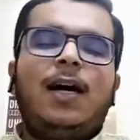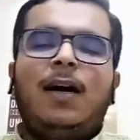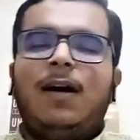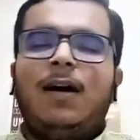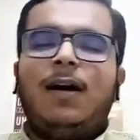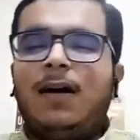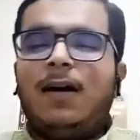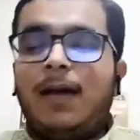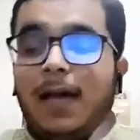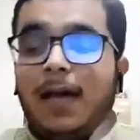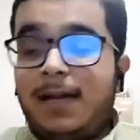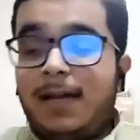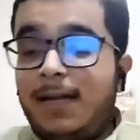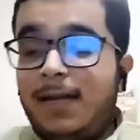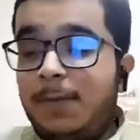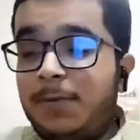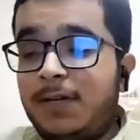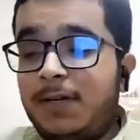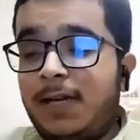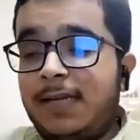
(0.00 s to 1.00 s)
and
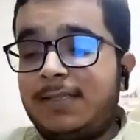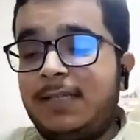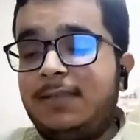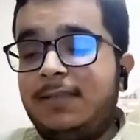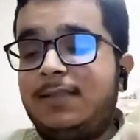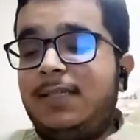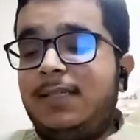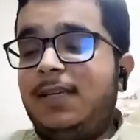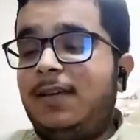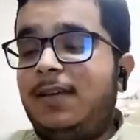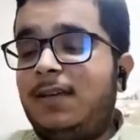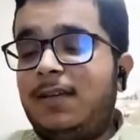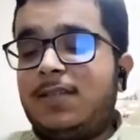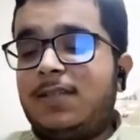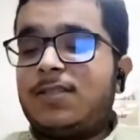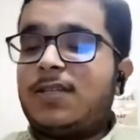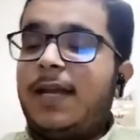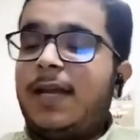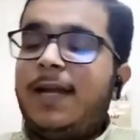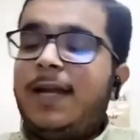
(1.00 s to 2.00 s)
liberalizing the
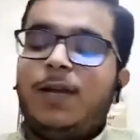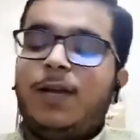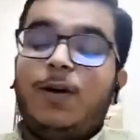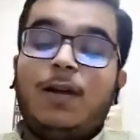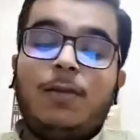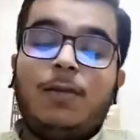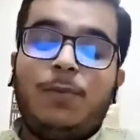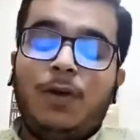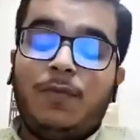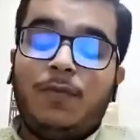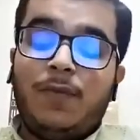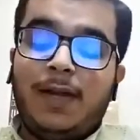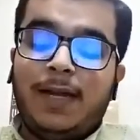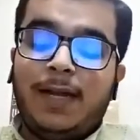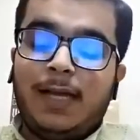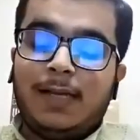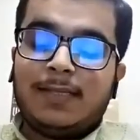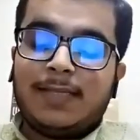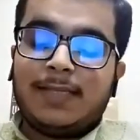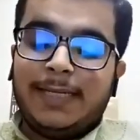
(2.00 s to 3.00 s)
state economy of
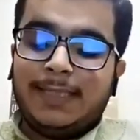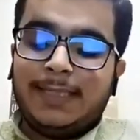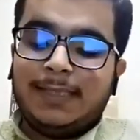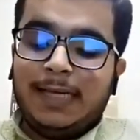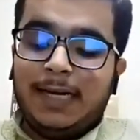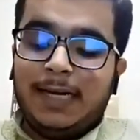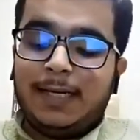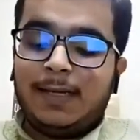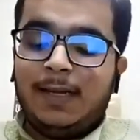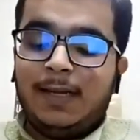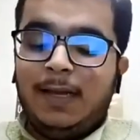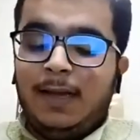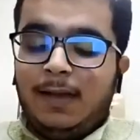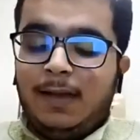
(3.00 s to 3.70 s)
India, said that